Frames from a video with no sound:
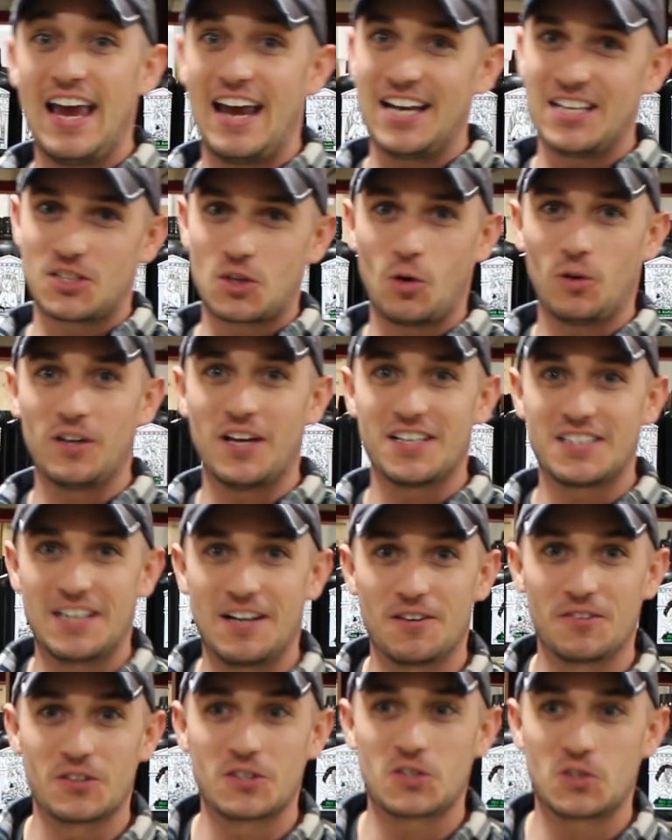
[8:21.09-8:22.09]
and he's told us
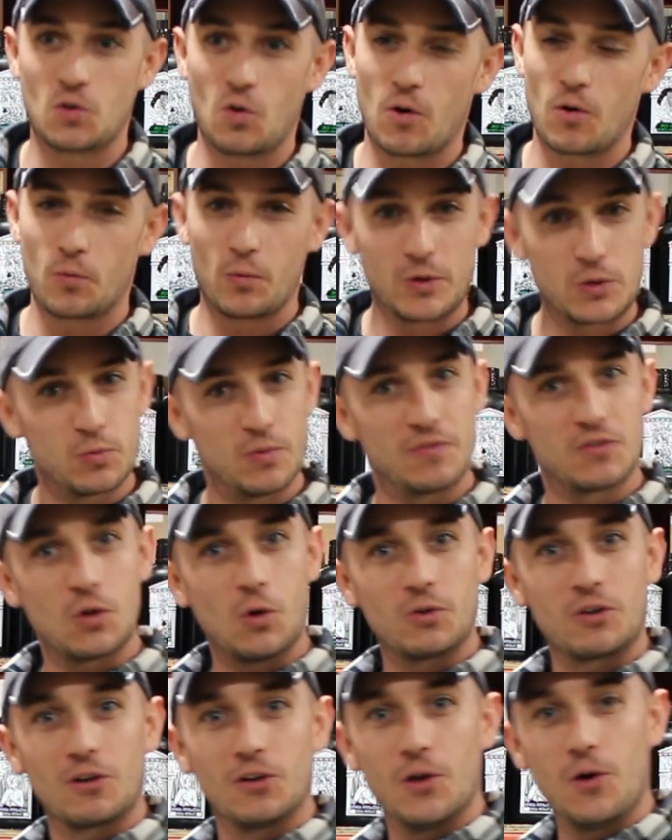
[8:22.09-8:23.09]
here at the store, which we've
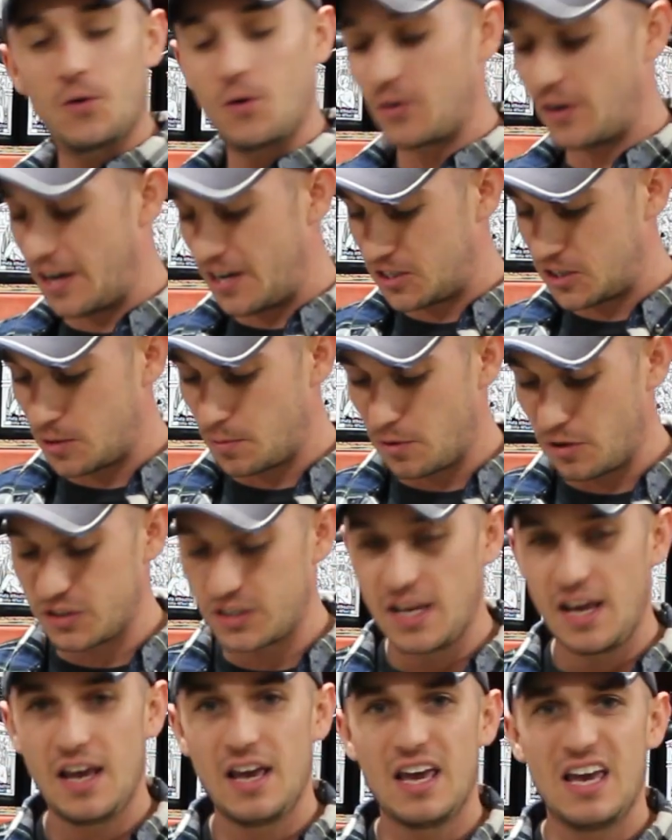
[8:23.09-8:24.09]
told our local customers,